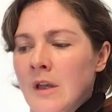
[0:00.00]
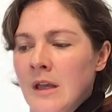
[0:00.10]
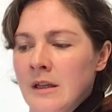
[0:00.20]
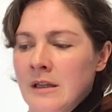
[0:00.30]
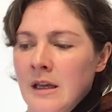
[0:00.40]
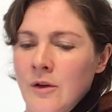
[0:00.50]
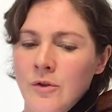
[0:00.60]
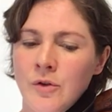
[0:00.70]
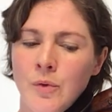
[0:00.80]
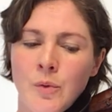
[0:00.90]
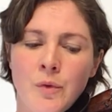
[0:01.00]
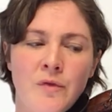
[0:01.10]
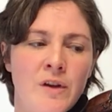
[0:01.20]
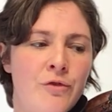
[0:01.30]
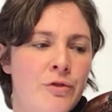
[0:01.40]
and out.
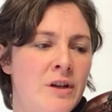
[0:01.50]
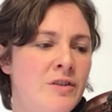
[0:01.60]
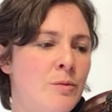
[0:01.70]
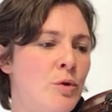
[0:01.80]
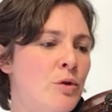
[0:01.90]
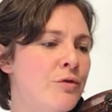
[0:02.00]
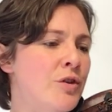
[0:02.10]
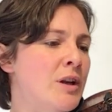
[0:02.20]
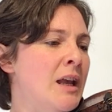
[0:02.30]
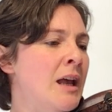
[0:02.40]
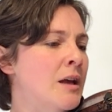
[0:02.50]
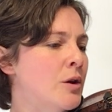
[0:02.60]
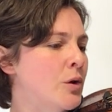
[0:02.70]
Feel free to move your neck